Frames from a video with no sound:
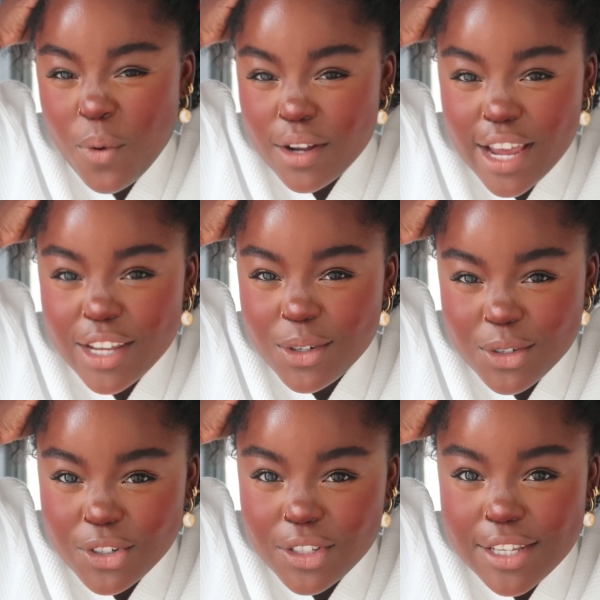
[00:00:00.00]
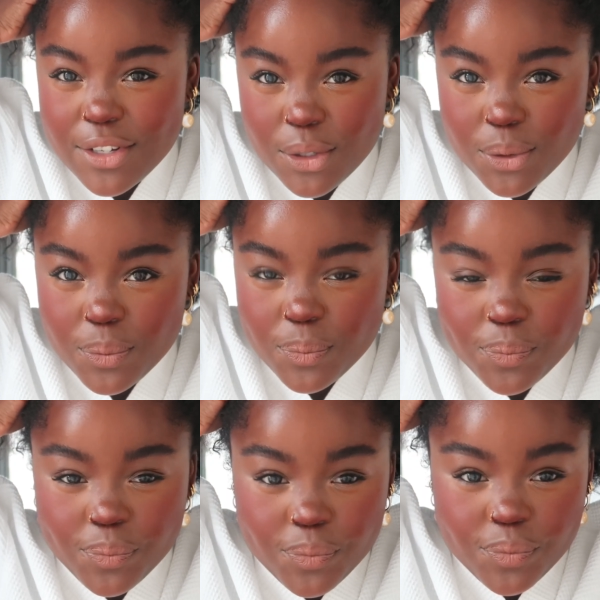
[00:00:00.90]
what I usually do,
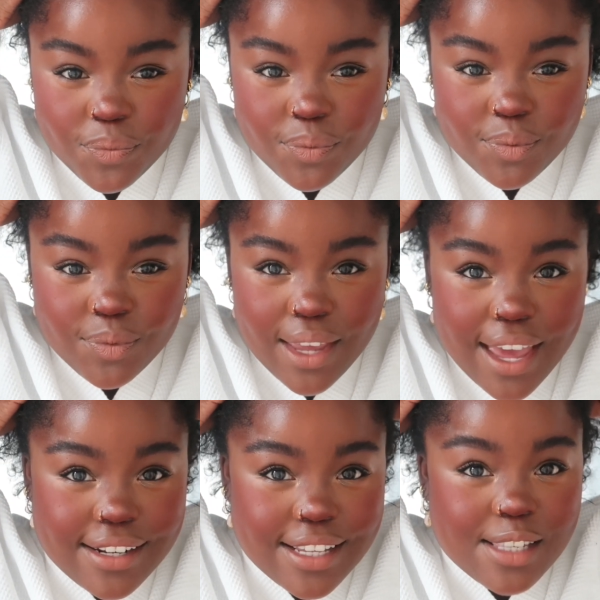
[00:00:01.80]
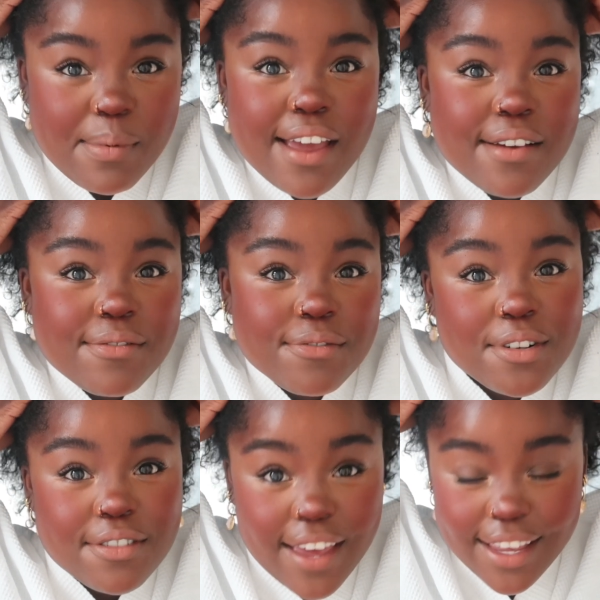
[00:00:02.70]
and it's my full
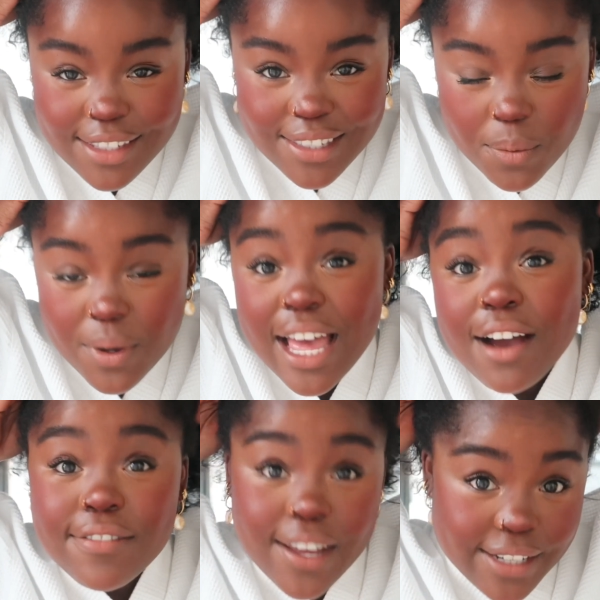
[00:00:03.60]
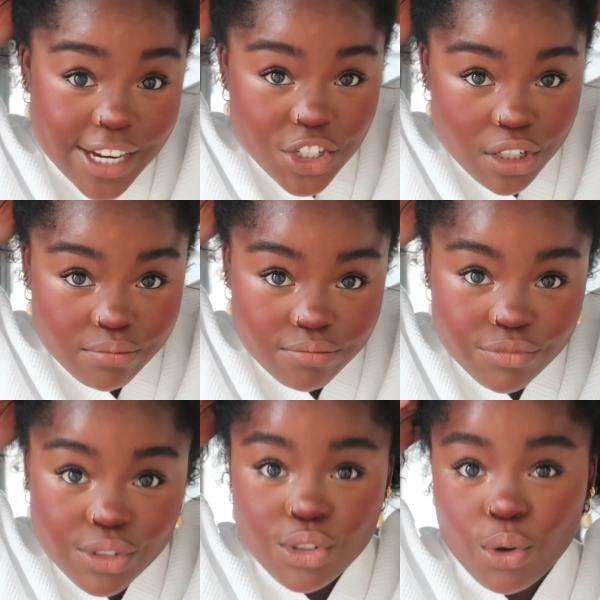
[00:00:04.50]
face without foundation,
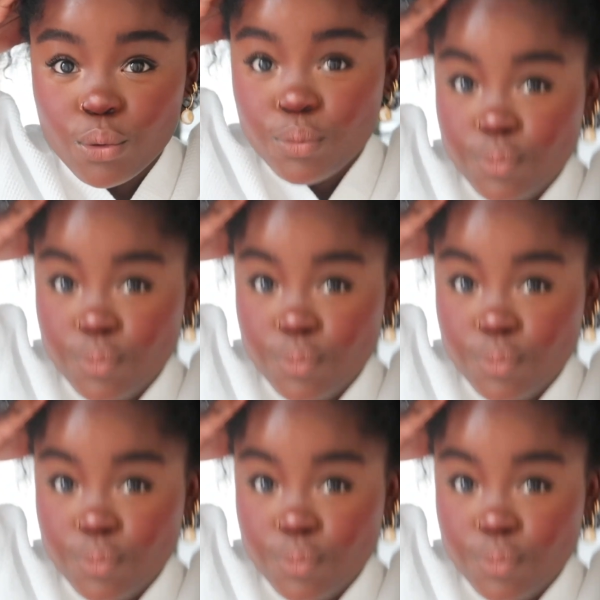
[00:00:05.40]
so